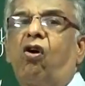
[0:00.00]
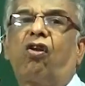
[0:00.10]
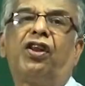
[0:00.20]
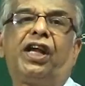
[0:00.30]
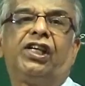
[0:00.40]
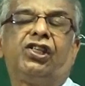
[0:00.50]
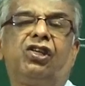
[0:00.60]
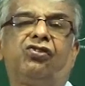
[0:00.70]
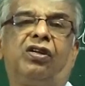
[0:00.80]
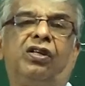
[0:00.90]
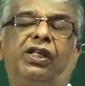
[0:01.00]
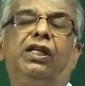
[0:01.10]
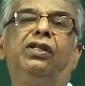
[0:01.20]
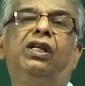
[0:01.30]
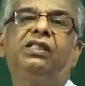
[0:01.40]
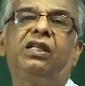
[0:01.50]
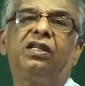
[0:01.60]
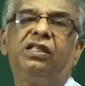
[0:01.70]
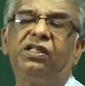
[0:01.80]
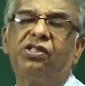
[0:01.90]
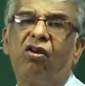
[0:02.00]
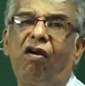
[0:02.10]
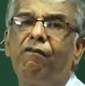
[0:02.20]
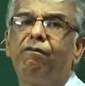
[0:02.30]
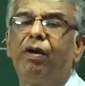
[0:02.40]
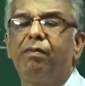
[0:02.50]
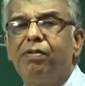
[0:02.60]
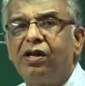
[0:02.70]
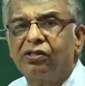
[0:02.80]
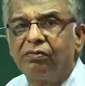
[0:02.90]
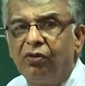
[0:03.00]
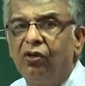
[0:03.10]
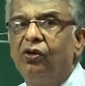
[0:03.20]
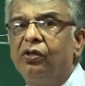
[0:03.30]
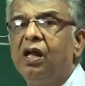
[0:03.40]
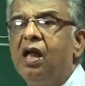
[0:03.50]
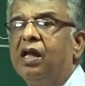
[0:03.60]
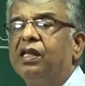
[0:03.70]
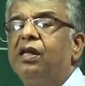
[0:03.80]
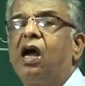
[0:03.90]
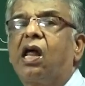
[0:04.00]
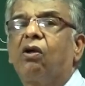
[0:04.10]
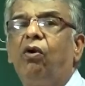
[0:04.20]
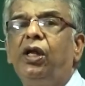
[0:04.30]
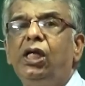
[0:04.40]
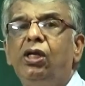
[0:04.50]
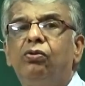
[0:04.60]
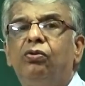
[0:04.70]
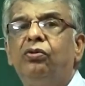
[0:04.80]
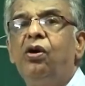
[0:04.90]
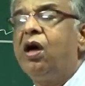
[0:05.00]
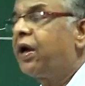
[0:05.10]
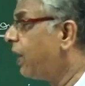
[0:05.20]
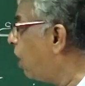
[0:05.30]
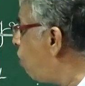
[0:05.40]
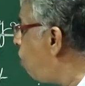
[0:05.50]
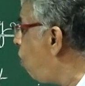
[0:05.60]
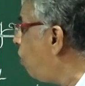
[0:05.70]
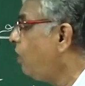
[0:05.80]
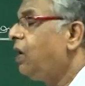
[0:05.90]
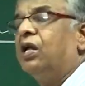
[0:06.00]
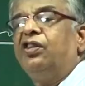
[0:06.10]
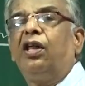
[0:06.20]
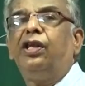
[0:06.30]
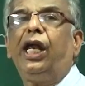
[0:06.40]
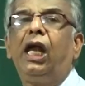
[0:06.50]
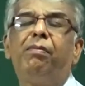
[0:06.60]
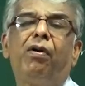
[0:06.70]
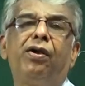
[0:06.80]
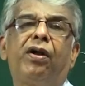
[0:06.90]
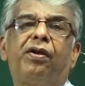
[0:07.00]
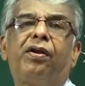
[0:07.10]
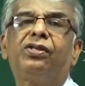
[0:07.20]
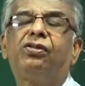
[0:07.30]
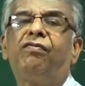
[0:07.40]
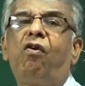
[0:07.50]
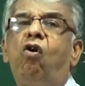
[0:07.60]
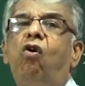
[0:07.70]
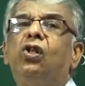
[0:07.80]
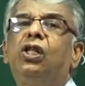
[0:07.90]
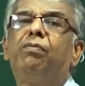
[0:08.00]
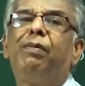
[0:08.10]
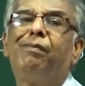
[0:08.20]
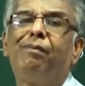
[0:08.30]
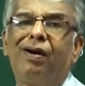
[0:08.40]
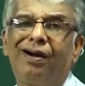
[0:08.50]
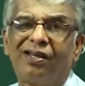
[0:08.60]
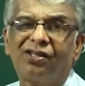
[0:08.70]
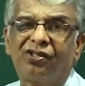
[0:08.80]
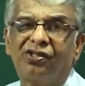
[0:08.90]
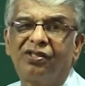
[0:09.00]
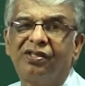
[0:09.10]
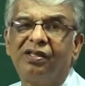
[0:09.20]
organization. In this register of members book, they are going to record the name and address of all the members